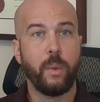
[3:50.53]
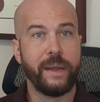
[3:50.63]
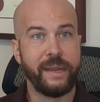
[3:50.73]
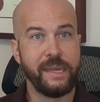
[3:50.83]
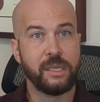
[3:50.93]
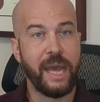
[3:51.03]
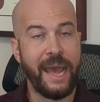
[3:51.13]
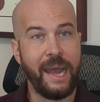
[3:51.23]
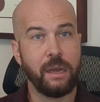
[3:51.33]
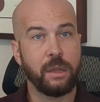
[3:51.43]
we need to
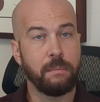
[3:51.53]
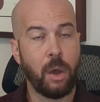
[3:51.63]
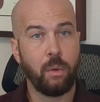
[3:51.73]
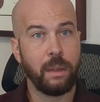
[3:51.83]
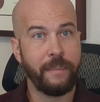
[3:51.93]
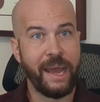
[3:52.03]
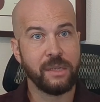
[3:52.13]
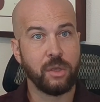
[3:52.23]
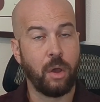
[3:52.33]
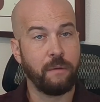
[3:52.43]
add the molar
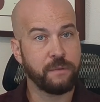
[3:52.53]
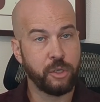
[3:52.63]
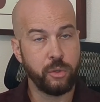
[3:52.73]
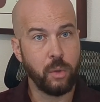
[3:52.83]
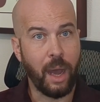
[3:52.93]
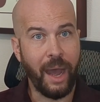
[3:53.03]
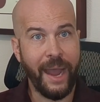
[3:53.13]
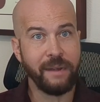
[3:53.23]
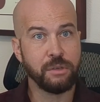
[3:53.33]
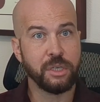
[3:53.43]
mass of 2
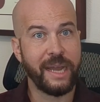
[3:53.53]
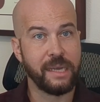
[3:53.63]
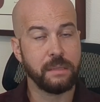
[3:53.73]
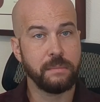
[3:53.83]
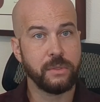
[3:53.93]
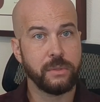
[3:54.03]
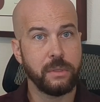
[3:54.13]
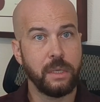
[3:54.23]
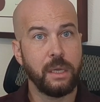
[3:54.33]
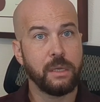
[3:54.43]
hydrogen atoms
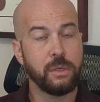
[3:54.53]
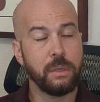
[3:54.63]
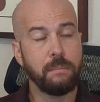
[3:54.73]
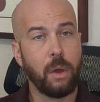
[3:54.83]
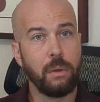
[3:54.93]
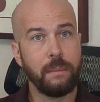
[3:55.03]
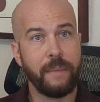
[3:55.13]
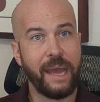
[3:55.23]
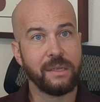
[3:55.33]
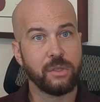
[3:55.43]
to the molar
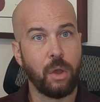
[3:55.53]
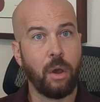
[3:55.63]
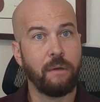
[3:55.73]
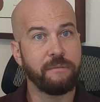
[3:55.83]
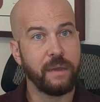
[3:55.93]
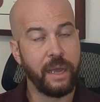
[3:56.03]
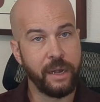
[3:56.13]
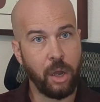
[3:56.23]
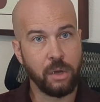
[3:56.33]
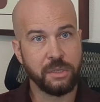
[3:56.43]
mass of
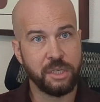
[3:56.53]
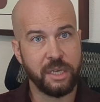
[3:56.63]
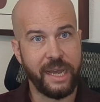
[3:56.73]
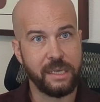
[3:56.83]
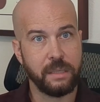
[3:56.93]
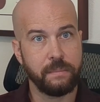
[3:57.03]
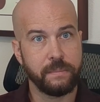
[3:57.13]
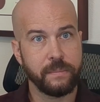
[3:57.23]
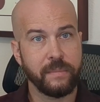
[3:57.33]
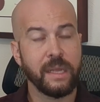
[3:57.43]
an oxygen atom.
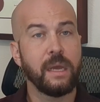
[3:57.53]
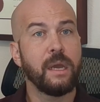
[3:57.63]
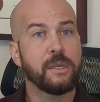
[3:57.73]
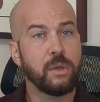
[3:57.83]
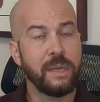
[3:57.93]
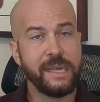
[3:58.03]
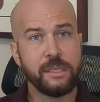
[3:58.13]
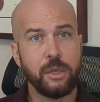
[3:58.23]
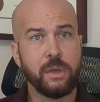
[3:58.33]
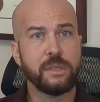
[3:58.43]
So
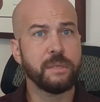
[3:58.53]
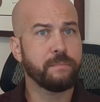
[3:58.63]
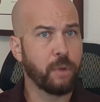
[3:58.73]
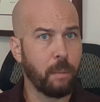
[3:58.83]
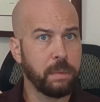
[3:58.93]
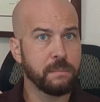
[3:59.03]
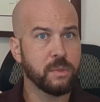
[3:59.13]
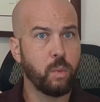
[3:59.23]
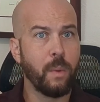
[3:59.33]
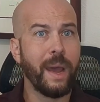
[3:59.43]
let's look at some
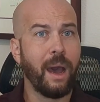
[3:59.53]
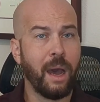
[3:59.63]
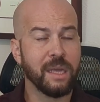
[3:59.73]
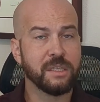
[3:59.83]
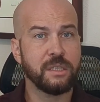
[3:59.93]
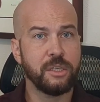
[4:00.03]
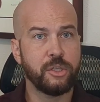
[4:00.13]
problems where we're asked